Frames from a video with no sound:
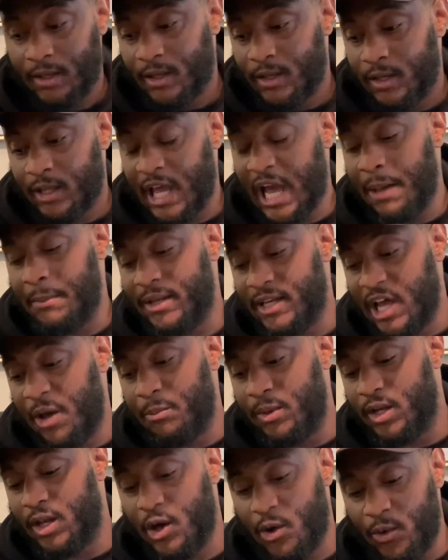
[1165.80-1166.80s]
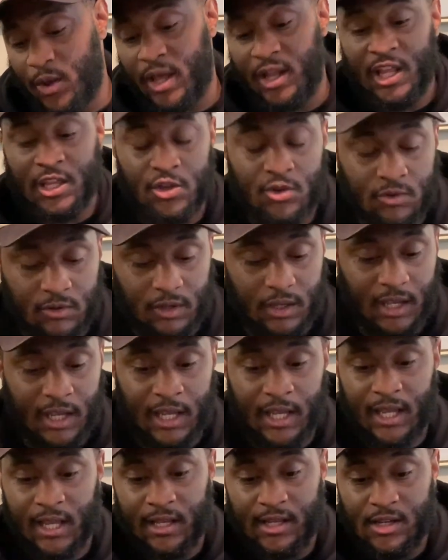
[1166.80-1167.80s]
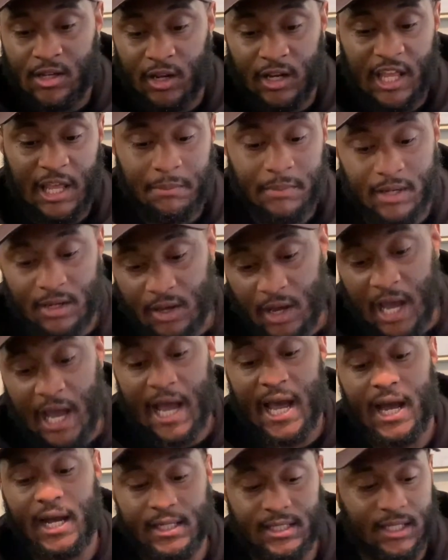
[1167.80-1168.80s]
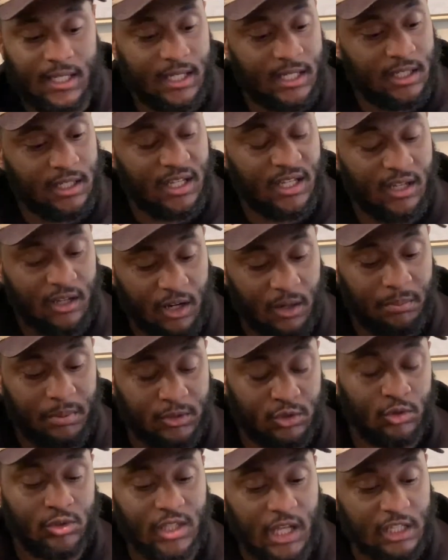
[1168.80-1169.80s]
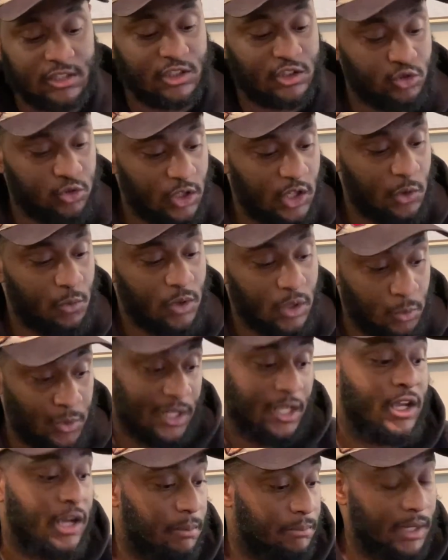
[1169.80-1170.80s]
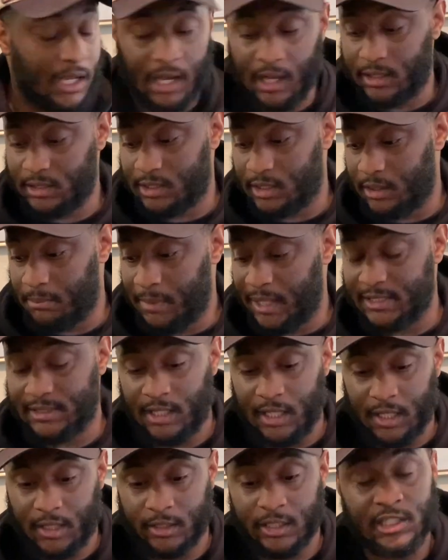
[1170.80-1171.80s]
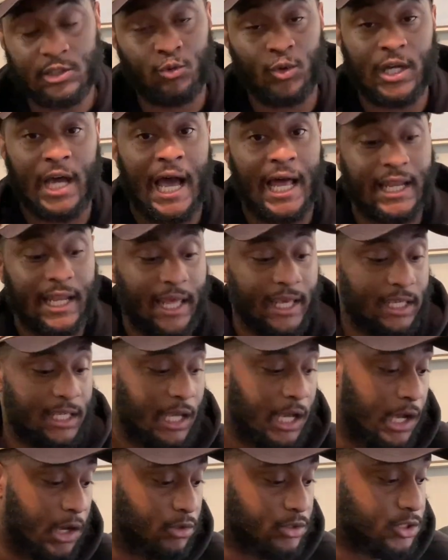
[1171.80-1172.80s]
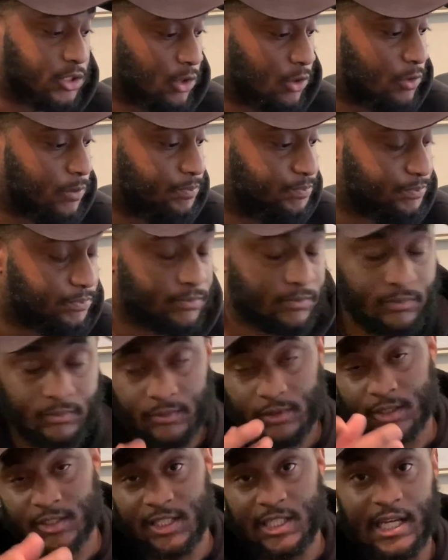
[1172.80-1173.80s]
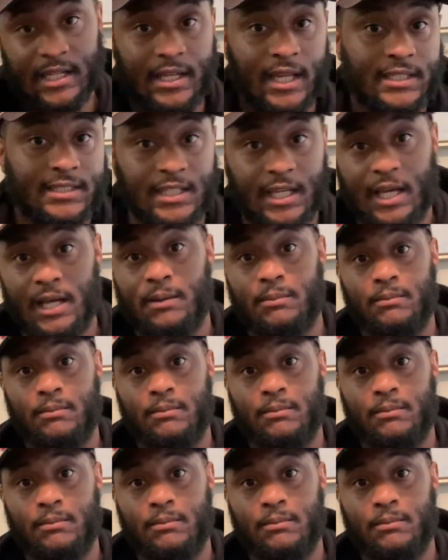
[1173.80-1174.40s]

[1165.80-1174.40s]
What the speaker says: Comment down below and let me know how I did up in 2021 when it come down to my sneaker. This is what I like, y'all. So, see y'all next time.